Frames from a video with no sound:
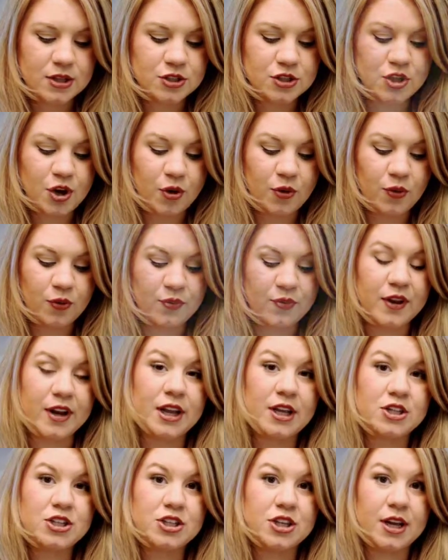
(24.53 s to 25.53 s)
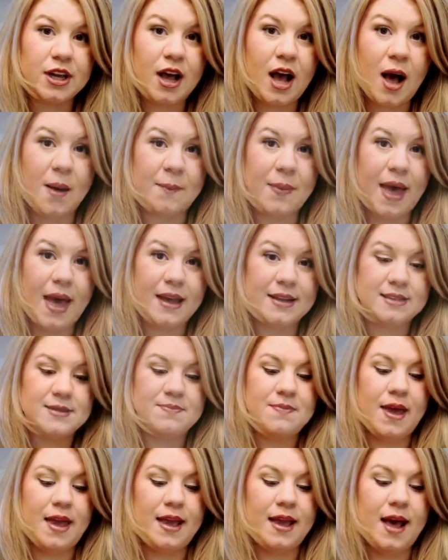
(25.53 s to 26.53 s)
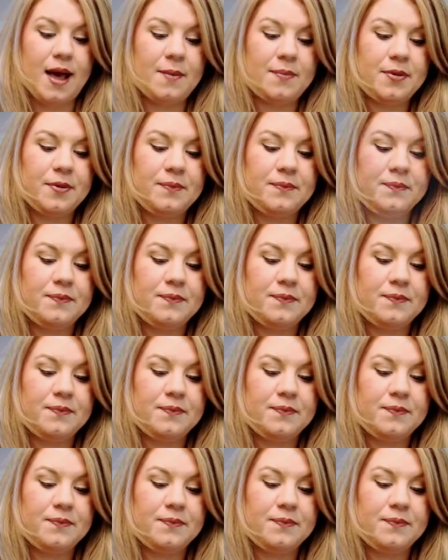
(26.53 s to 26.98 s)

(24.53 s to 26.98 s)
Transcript: Total Finish Compact Makeup.